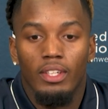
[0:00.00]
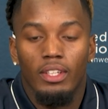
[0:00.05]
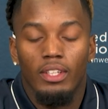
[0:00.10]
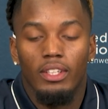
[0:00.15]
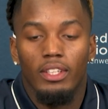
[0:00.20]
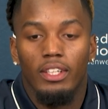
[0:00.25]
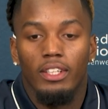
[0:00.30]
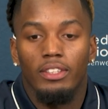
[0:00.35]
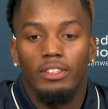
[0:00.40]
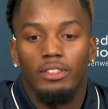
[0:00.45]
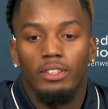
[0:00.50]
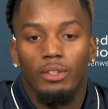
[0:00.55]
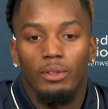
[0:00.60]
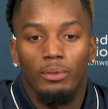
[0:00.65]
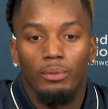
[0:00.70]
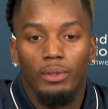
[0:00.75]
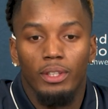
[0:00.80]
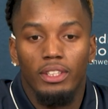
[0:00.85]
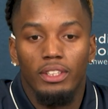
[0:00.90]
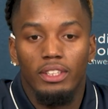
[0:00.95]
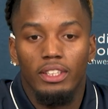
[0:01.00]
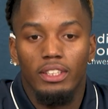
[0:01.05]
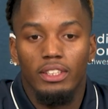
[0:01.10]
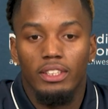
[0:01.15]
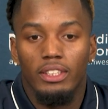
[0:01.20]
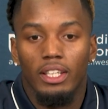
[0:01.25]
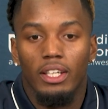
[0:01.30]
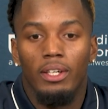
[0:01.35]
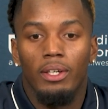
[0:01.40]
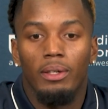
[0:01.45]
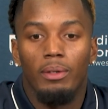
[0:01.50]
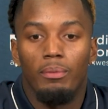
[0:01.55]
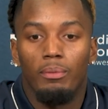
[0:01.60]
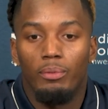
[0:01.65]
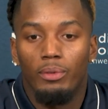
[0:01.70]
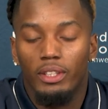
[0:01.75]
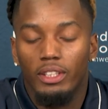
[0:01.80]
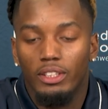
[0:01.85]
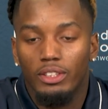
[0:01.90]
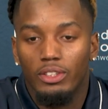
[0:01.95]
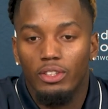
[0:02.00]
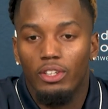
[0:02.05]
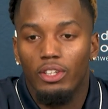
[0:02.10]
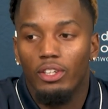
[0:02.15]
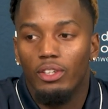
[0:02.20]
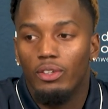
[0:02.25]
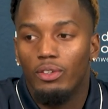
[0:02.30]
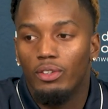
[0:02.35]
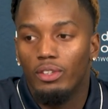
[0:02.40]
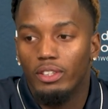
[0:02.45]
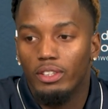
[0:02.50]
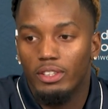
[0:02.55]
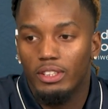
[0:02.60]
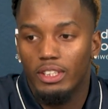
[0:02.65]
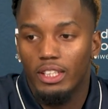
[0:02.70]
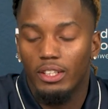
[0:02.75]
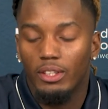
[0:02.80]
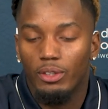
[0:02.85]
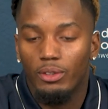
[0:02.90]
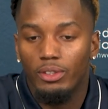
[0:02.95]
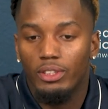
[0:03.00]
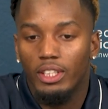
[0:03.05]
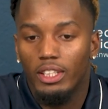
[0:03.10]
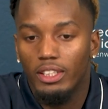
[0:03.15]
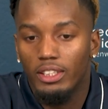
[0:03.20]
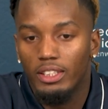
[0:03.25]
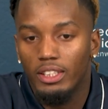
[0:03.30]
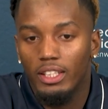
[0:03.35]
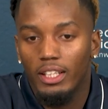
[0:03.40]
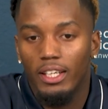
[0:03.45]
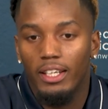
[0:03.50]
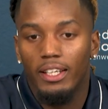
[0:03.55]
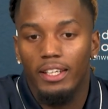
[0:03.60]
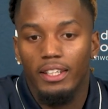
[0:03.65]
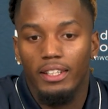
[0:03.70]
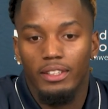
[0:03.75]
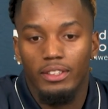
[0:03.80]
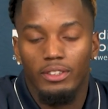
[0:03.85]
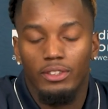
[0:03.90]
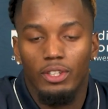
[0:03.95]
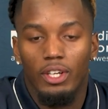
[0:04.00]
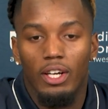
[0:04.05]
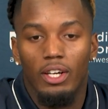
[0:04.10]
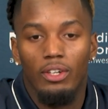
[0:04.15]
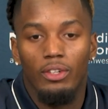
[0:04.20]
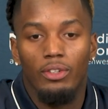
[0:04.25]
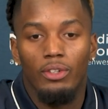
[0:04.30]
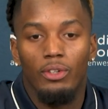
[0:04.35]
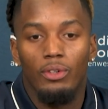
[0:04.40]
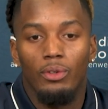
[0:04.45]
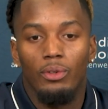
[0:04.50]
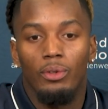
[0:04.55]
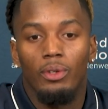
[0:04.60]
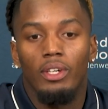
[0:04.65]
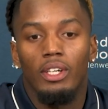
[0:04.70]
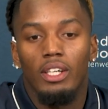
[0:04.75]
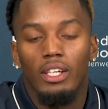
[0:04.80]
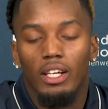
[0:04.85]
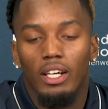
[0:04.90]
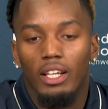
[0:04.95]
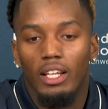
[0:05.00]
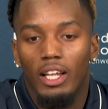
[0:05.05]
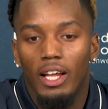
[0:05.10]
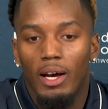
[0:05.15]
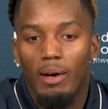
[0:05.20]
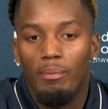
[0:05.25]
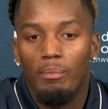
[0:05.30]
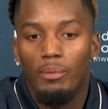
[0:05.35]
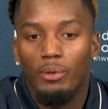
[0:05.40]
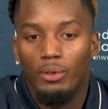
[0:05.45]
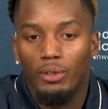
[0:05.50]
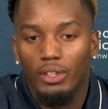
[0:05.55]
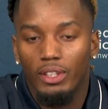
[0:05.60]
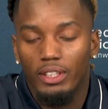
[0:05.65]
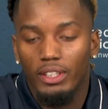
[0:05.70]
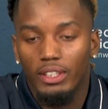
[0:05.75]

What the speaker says: Yeah, so we just we start on San Jose today, so I'll know a lot more